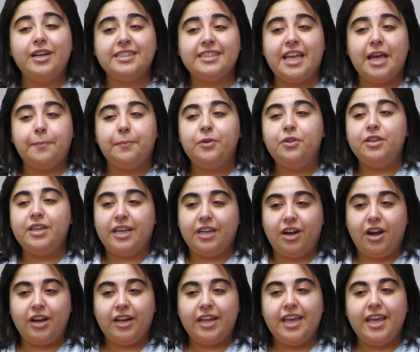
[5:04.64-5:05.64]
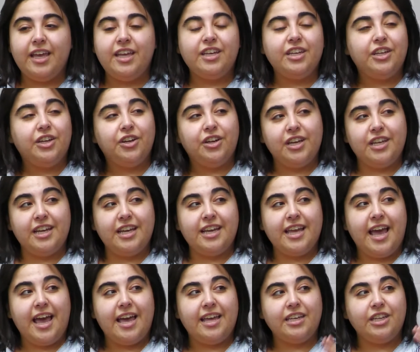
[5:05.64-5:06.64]
example, in our kit, you're gonna
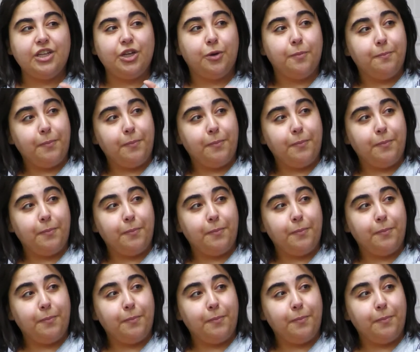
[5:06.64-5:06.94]
get your